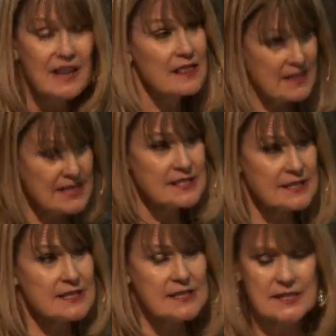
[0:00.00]
This
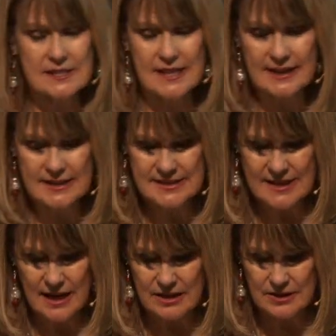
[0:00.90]
is the second
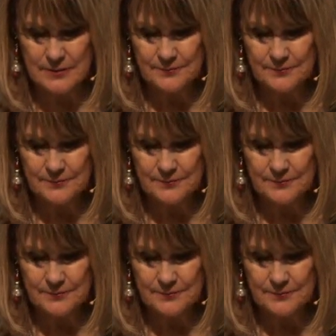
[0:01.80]
death